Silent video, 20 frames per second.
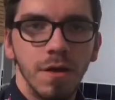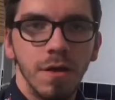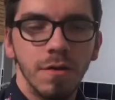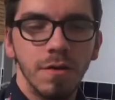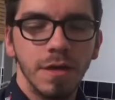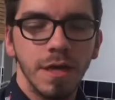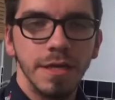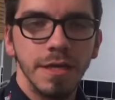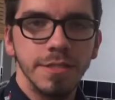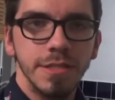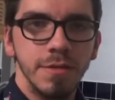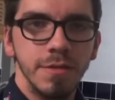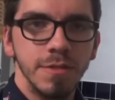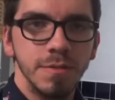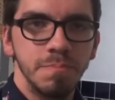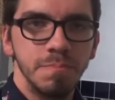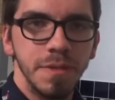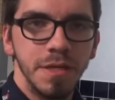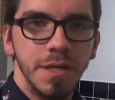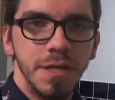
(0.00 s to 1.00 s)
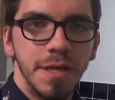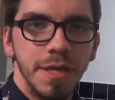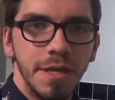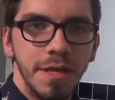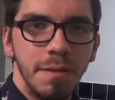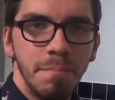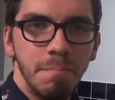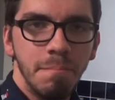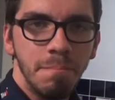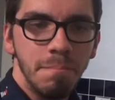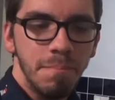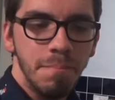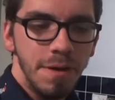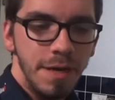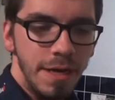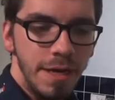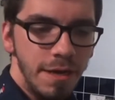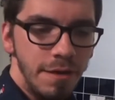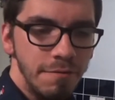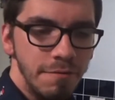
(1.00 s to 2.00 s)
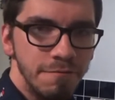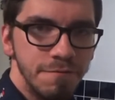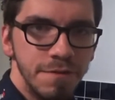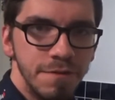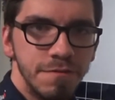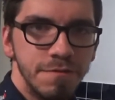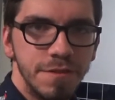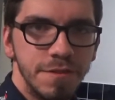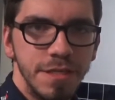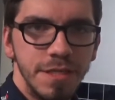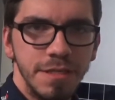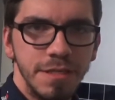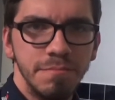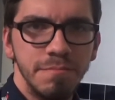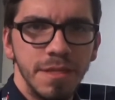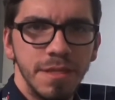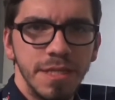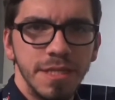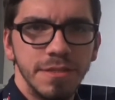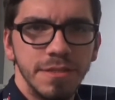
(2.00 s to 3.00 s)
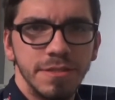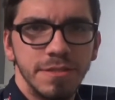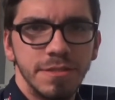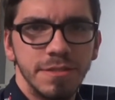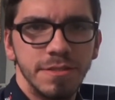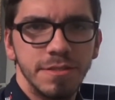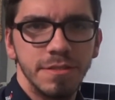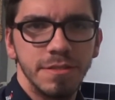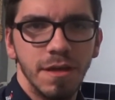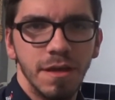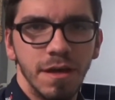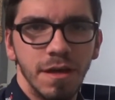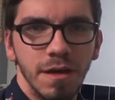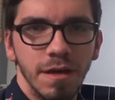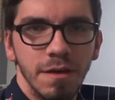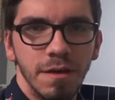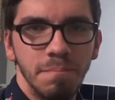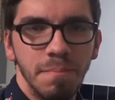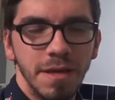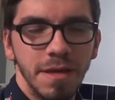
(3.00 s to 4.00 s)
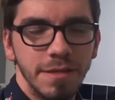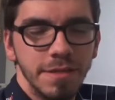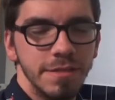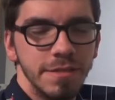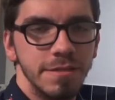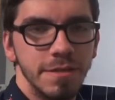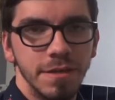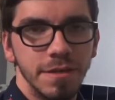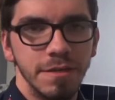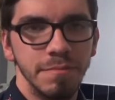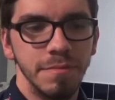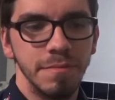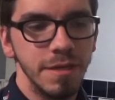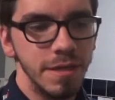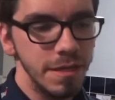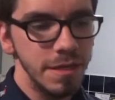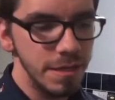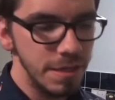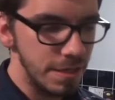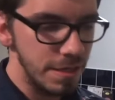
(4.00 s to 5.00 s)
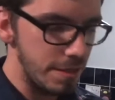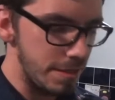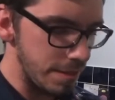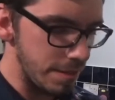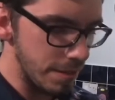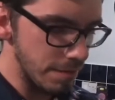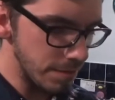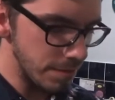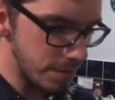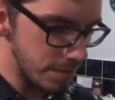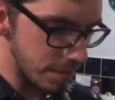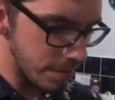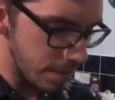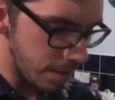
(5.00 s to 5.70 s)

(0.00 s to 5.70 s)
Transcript: Okay, so it's been about 15 minutes uh, baking time in the oven.